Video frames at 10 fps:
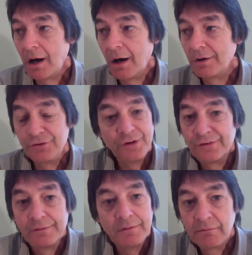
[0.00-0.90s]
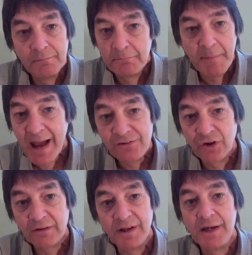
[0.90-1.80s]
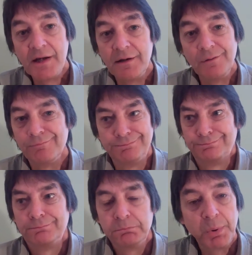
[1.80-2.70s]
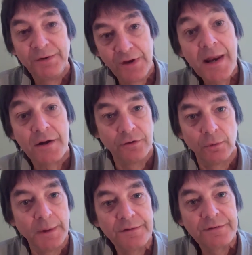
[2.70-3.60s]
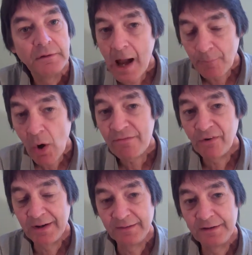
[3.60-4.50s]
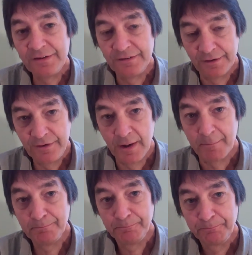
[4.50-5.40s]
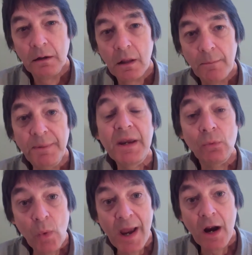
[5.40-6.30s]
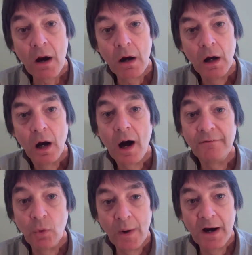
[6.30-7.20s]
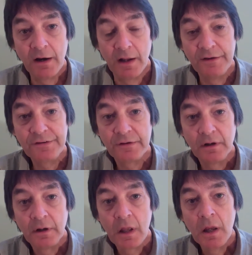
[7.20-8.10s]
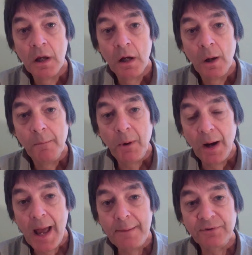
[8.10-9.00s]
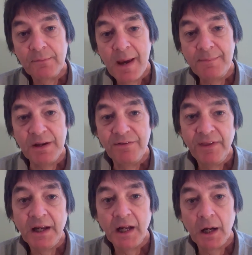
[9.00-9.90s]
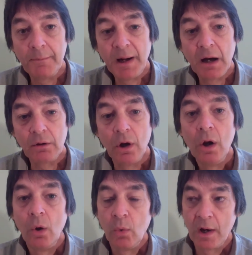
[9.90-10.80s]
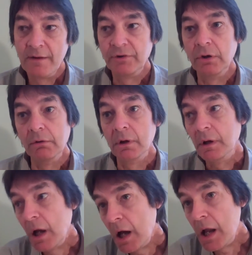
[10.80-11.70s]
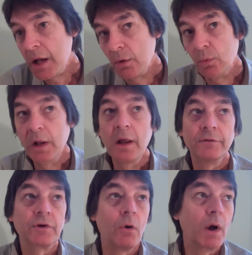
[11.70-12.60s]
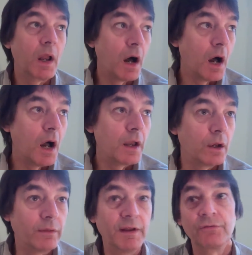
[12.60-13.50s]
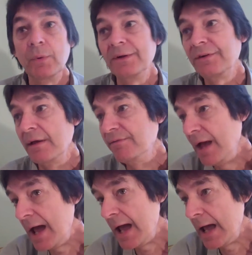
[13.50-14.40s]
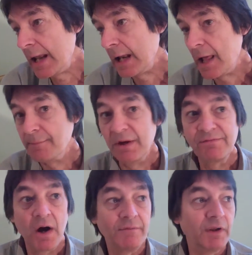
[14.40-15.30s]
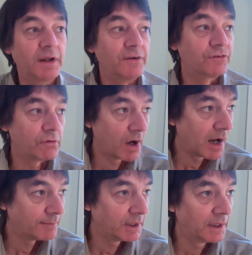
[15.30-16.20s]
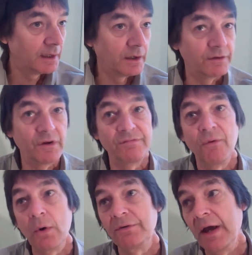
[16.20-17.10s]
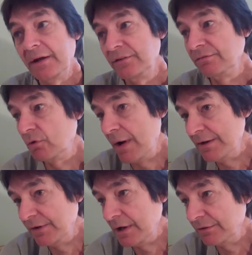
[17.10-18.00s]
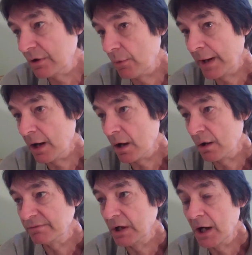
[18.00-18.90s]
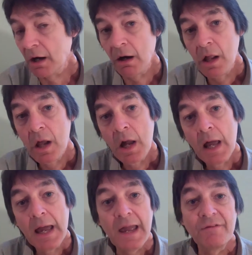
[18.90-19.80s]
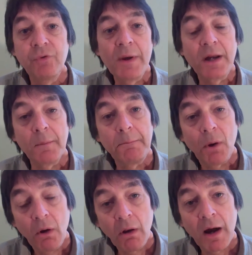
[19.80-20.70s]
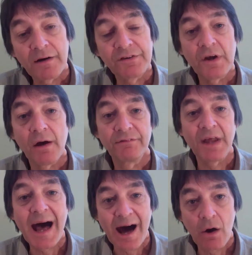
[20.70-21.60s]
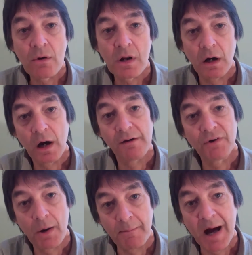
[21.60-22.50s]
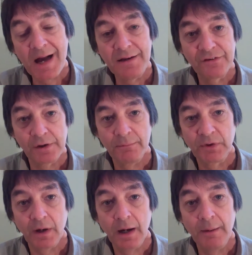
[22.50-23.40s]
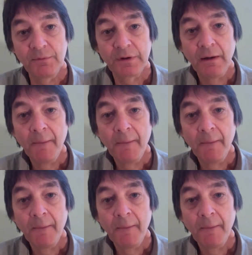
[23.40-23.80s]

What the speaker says: are just magically presented to us. I'm offering this as a tip. Be aware of awareness. Perhaps maybe thinking about what I have to do tonight and what has going on, and this one said that, and I'm involved in this drama, and there's this vortex of craziness going on over here. If we can pull ourselves out of our minds sometimes,